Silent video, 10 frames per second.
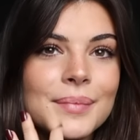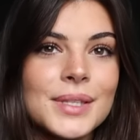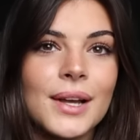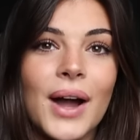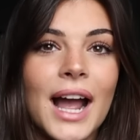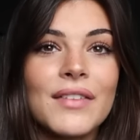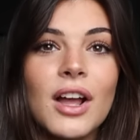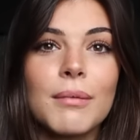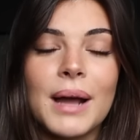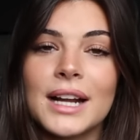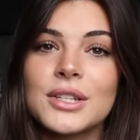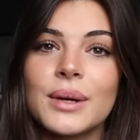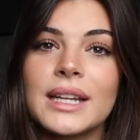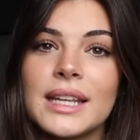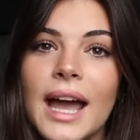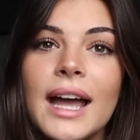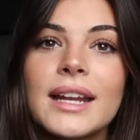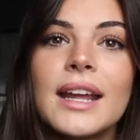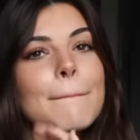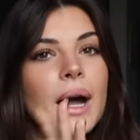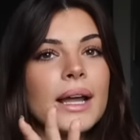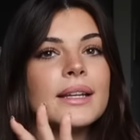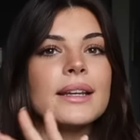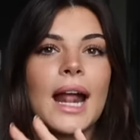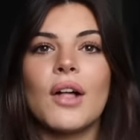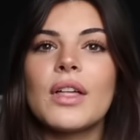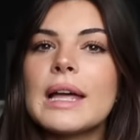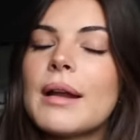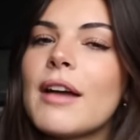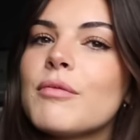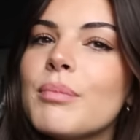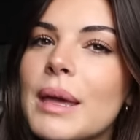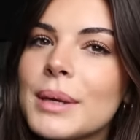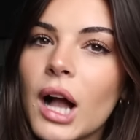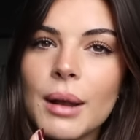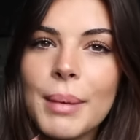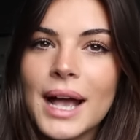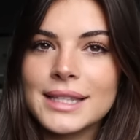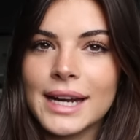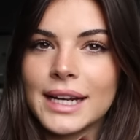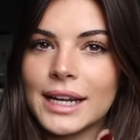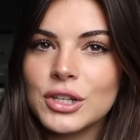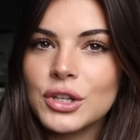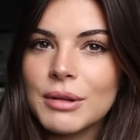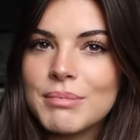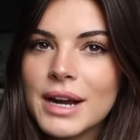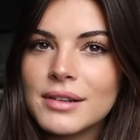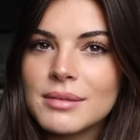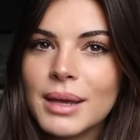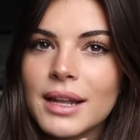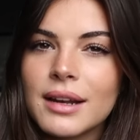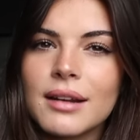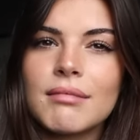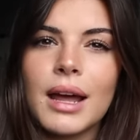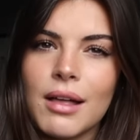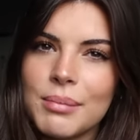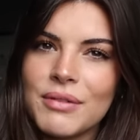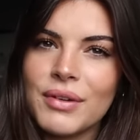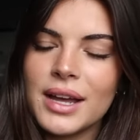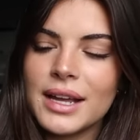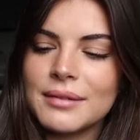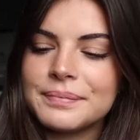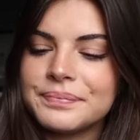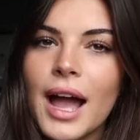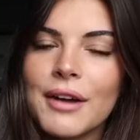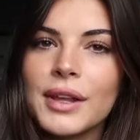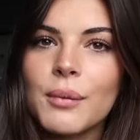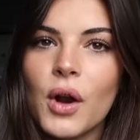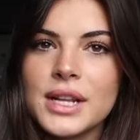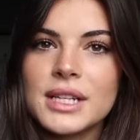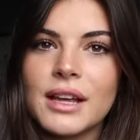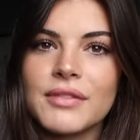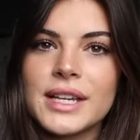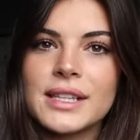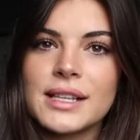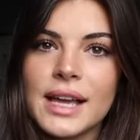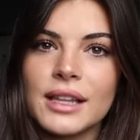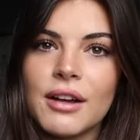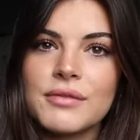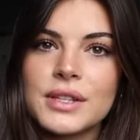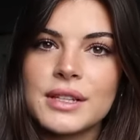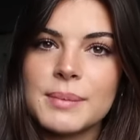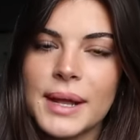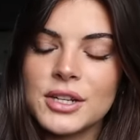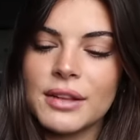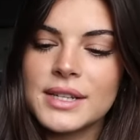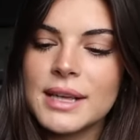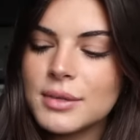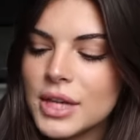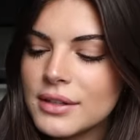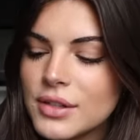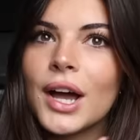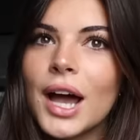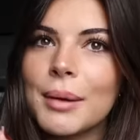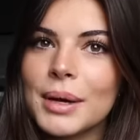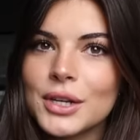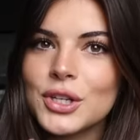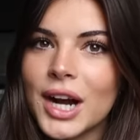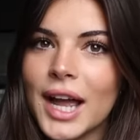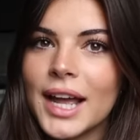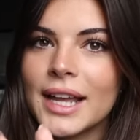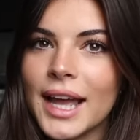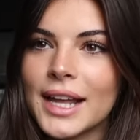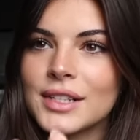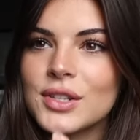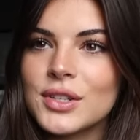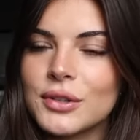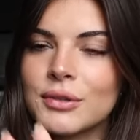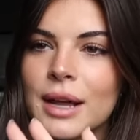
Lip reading: So I haven't gone back to it yet, but now that I've maybe gotten past that initial embarrassment, I'll be fine. I really wanted to love this because I loved the Spanish Love Deceptions. I'm gonna try again soon.